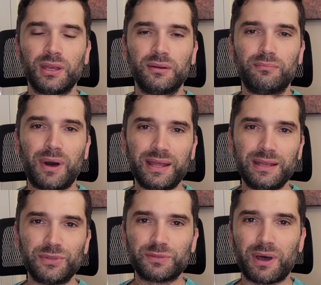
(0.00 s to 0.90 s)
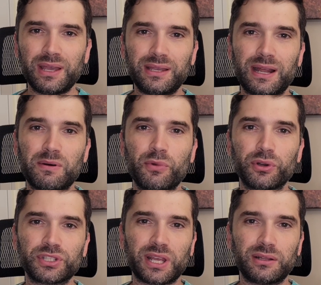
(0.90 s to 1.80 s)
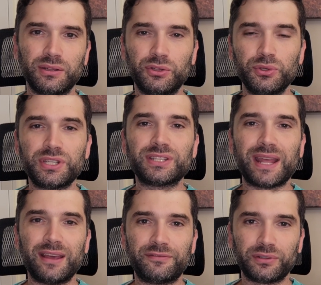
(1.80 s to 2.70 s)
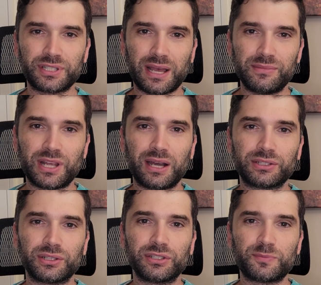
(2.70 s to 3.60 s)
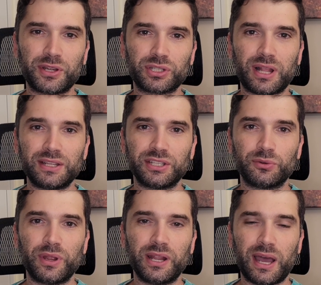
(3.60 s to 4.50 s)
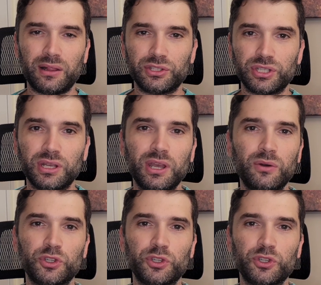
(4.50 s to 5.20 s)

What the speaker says: My name is Mike, and I'm a motorcycle enthusiast and full-time doctor specializing in radiology,